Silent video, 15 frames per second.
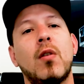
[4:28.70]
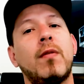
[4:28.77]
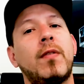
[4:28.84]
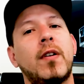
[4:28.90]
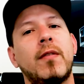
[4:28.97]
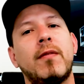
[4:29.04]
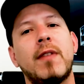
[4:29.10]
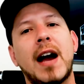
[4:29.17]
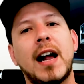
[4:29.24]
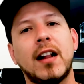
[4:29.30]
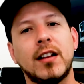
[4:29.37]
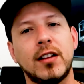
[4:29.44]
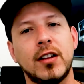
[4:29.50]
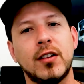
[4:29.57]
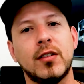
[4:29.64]
offer
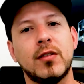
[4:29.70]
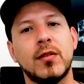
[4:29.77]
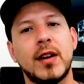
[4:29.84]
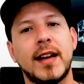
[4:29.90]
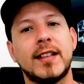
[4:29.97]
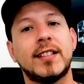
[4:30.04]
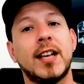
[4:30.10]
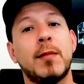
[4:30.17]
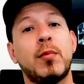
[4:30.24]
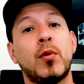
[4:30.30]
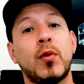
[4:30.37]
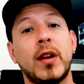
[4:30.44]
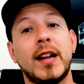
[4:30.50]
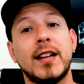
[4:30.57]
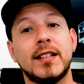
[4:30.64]
value,
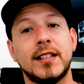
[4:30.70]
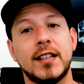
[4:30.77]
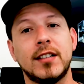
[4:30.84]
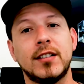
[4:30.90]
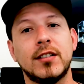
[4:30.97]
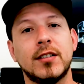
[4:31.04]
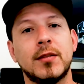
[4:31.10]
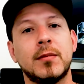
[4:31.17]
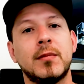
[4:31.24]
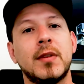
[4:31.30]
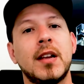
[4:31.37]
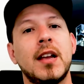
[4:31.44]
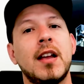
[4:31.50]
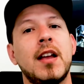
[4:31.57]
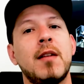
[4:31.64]
accept criticism,
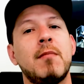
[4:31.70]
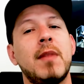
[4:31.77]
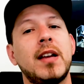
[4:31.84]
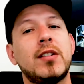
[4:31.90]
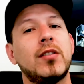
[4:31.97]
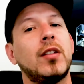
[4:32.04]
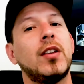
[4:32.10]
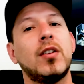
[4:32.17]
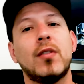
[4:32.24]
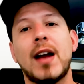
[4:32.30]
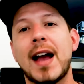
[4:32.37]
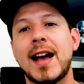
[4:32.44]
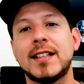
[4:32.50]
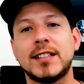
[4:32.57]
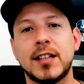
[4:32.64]
make sure that
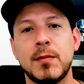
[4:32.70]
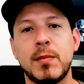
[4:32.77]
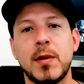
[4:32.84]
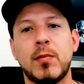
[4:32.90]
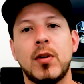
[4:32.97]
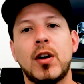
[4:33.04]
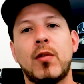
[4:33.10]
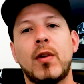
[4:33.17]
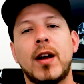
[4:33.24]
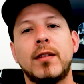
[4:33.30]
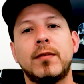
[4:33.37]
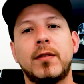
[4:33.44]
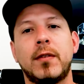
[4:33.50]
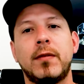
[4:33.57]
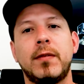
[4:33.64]
you're asking people
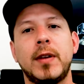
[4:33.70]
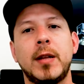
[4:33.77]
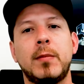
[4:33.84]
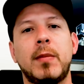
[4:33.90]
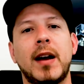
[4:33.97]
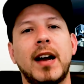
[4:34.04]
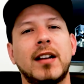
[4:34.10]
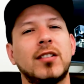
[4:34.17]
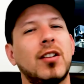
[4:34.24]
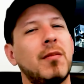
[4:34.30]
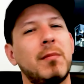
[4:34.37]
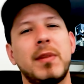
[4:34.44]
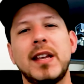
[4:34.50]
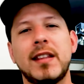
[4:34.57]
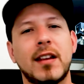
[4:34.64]
around for feedback.
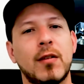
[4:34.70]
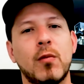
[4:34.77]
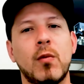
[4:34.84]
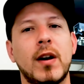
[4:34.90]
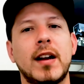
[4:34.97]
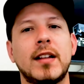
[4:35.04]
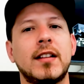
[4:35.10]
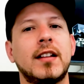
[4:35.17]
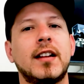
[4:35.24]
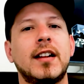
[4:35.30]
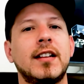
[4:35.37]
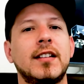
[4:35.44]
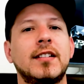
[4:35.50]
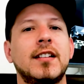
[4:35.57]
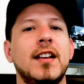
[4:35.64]
Don't be the one
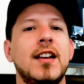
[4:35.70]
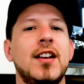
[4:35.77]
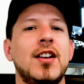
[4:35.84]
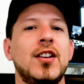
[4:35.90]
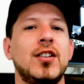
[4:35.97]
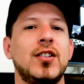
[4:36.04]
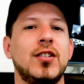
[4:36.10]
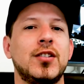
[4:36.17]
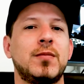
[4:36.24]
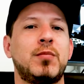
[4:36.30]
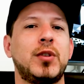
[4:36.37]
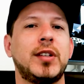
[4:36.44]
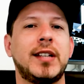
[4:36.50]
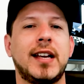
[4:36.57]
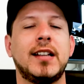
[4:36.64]
that is
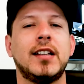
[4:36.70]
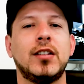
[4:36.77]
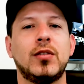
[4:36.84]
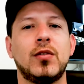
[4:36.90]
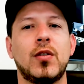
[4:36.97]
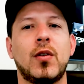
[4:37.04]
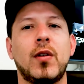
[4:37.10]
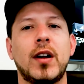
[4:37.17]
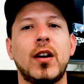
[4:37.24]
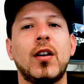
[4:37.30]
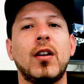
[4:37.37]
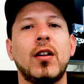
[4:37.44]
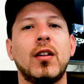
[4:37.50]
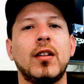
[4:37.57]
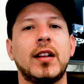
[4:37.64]
just pretending to know it
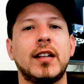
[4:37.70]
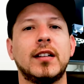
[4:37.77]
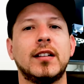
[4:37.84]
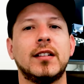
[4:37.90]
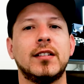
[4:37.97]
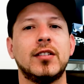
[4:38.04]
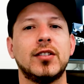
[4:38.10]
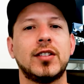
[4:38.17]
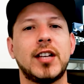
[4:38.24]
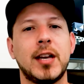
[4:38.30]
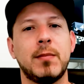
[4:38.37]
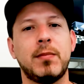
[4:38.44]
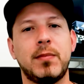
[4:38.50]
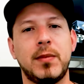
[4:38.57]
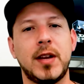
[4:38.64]
all and just
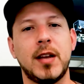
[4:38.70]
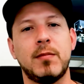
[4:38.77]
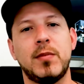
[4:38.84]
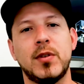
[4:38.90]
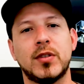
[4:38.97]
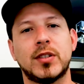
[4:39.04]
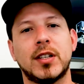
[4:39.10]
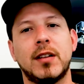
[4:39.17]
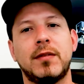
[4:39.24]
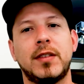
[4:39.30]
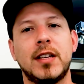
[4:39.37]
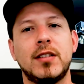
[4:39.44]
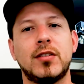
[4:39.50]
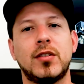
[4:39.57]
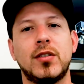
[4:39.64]
keep
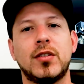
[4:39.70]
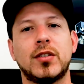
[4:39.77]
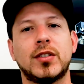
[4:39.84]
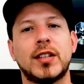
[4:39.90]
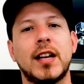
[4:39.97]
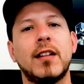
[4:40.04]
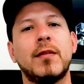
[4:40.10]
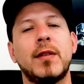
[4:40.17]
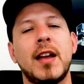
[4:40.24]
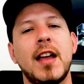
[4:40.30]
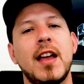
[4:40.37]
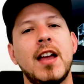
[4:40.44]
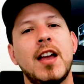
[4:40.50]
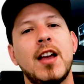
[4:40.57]
yourself things to yourself,